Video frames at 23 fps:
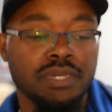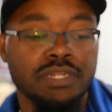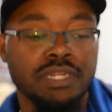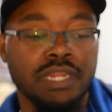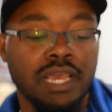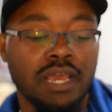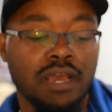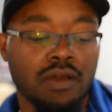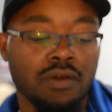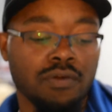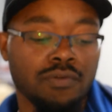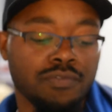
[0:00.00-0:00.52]

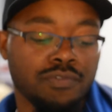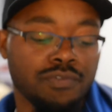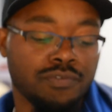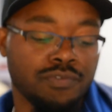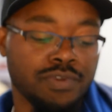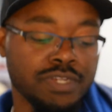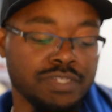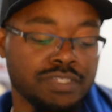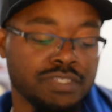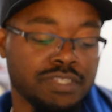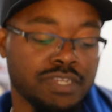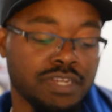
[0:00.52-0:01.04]
Now, the
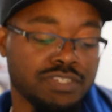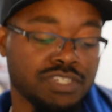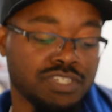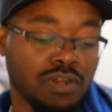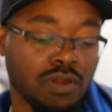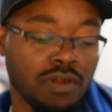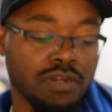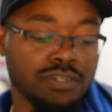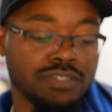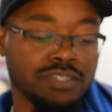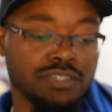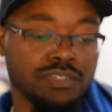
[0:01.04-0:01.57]
reason they're
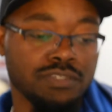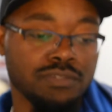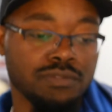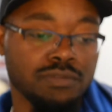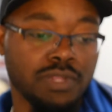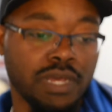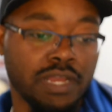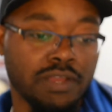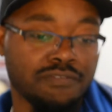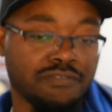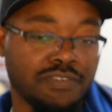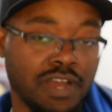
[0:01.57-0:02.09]
charging you
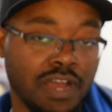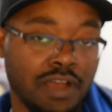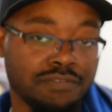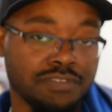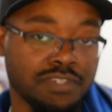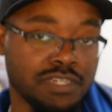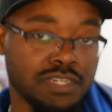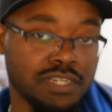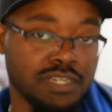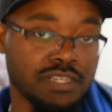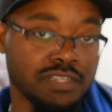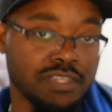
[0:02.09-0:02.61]
like $5,000
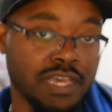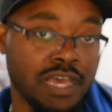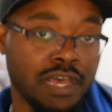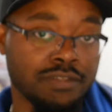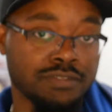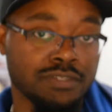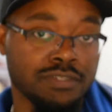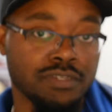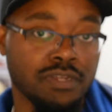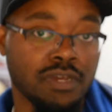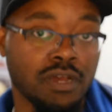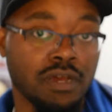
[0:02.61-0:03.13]
to
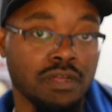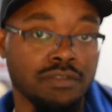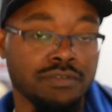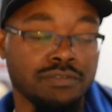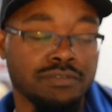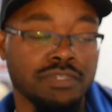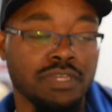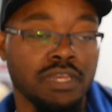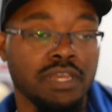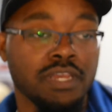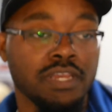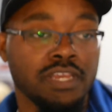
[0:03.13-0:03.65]
$10,000